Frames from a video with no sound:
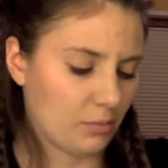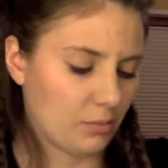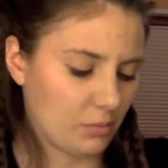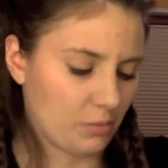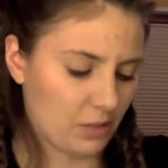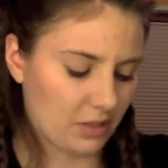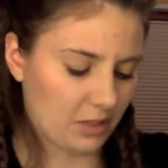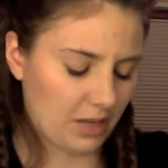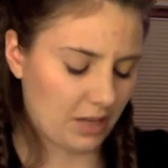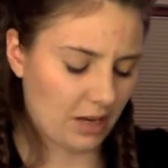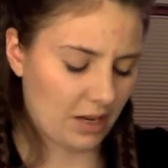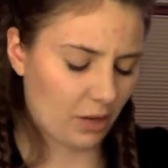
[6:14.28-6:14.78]

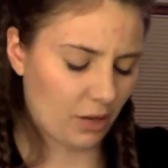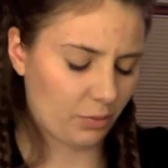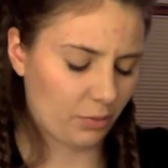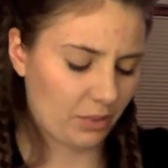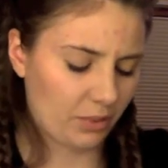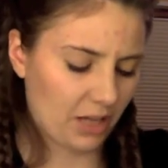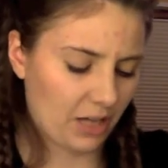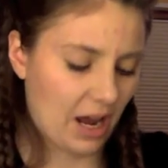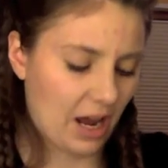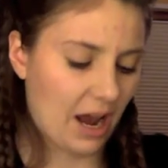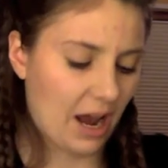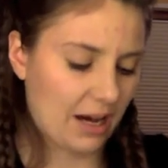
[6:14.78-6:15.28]
because that helps to
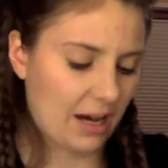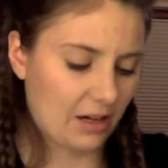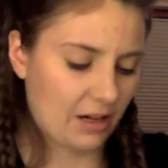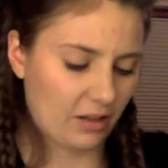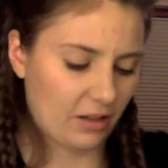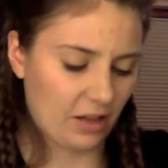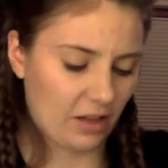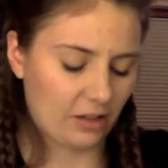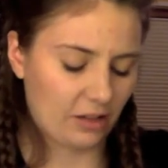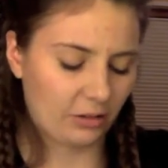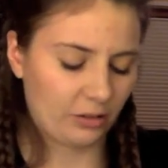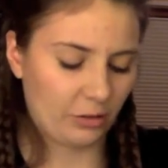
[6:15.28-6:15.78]
hide
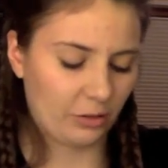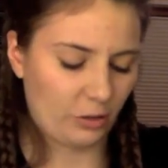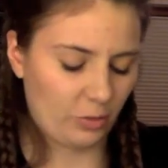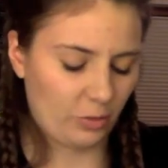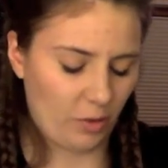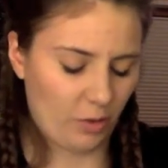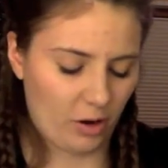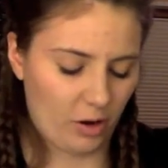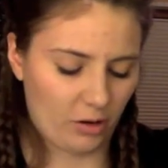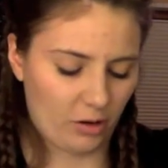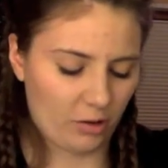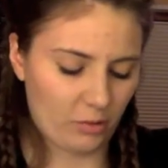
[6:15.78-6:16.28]
that loose
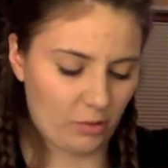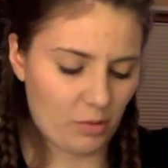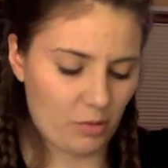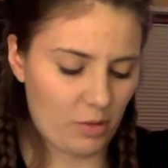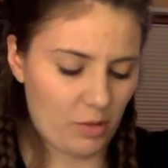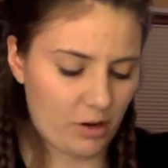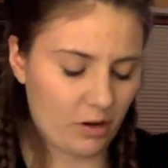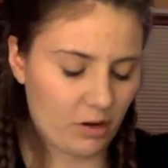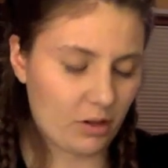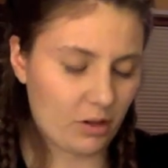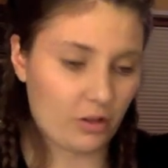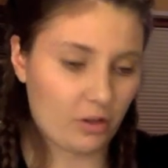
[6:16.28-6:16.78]
part a little bit better,
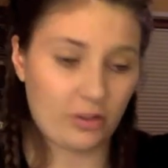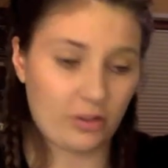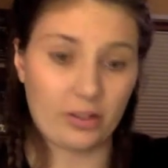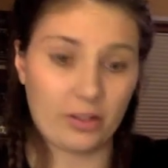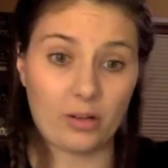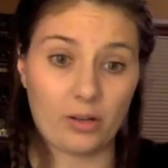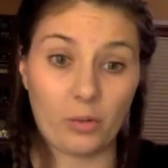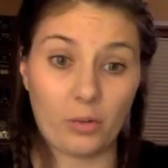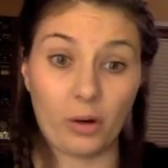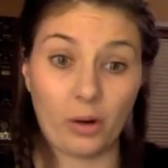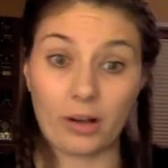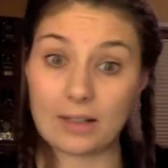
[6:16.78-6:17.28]
and you're just going to
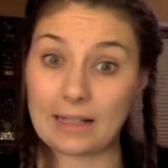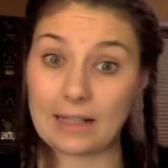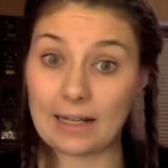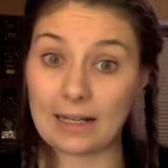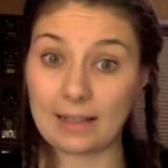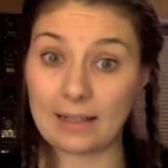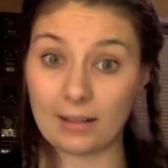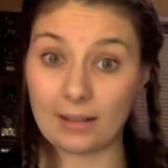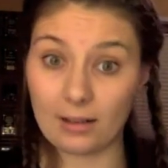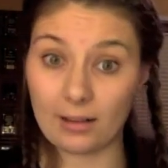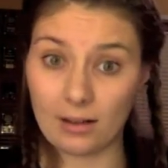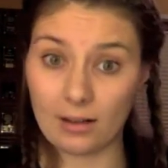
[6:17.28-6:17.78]
want to tie
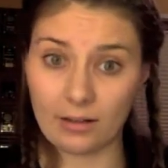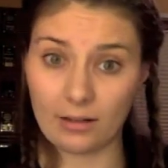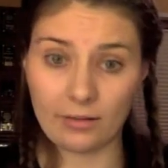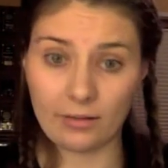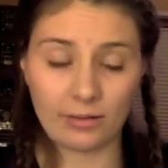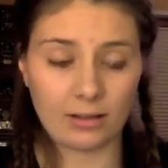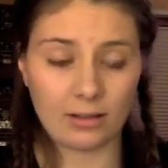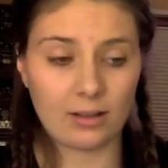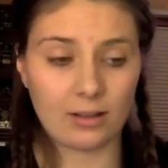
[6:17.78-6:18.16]
that off.